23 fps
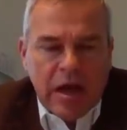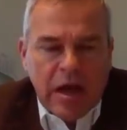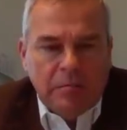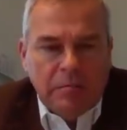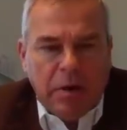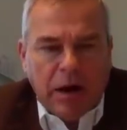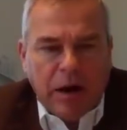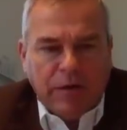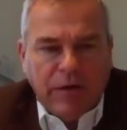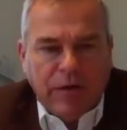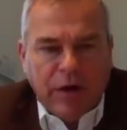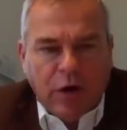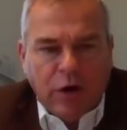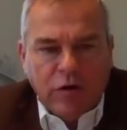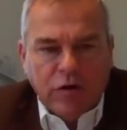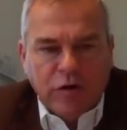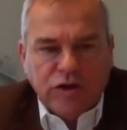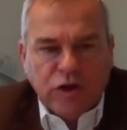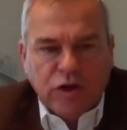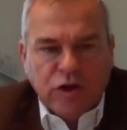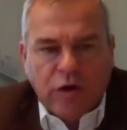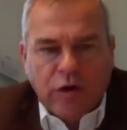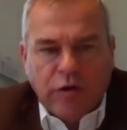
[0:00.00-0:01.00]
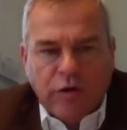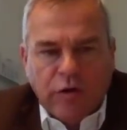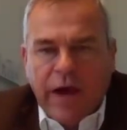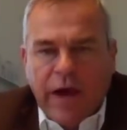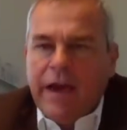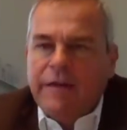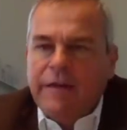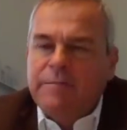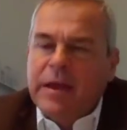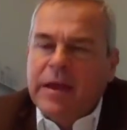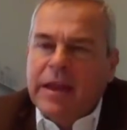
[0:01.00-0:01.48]
but we also
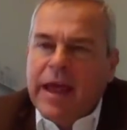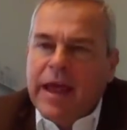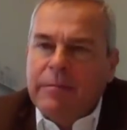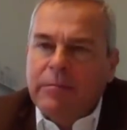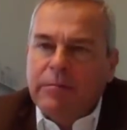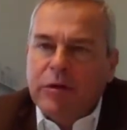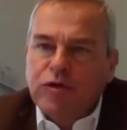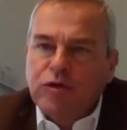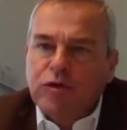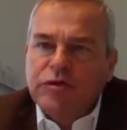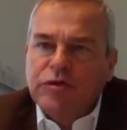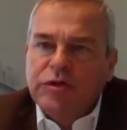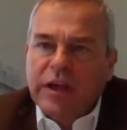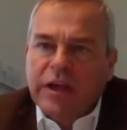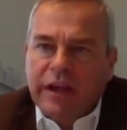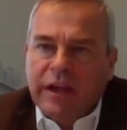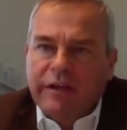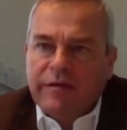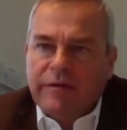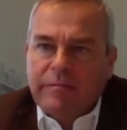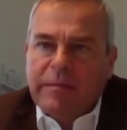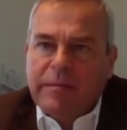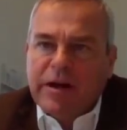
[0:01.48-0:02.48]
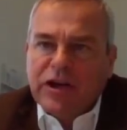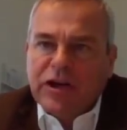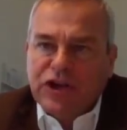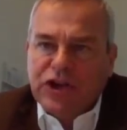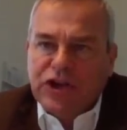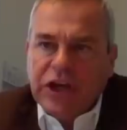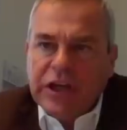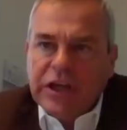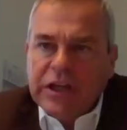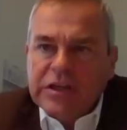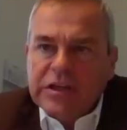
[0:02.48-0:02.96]
have been able to deliver
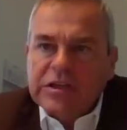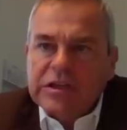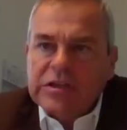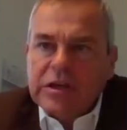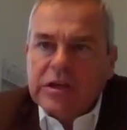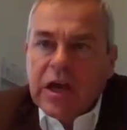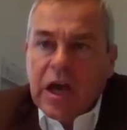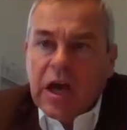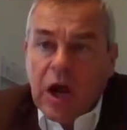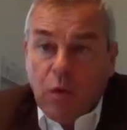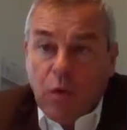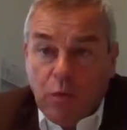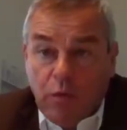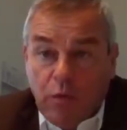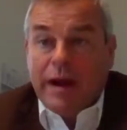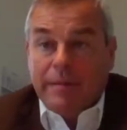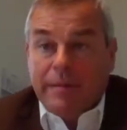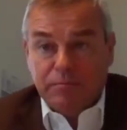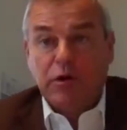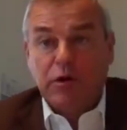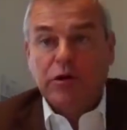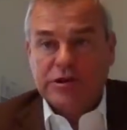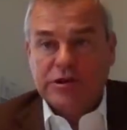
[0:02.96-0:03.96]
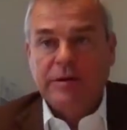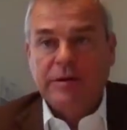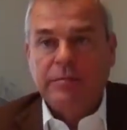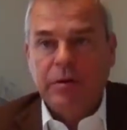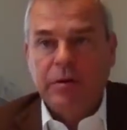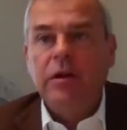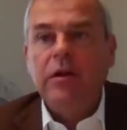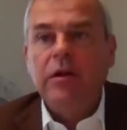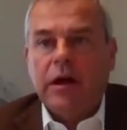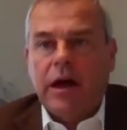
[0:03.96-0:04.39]
machines where possible.